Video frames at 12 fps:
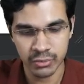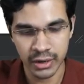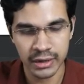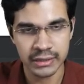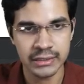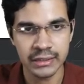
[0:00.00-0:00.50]

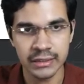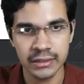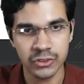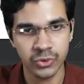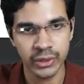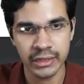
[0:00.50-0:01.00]
margin
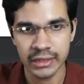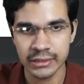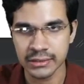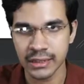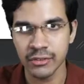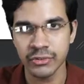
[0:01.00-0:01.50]
20
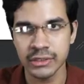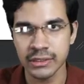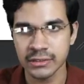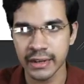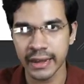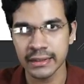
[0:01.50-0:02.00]
itself,
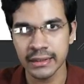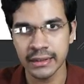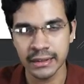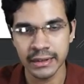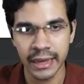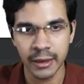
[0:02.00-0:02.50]
just like
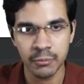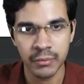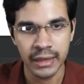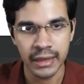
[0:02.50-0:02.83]
the name.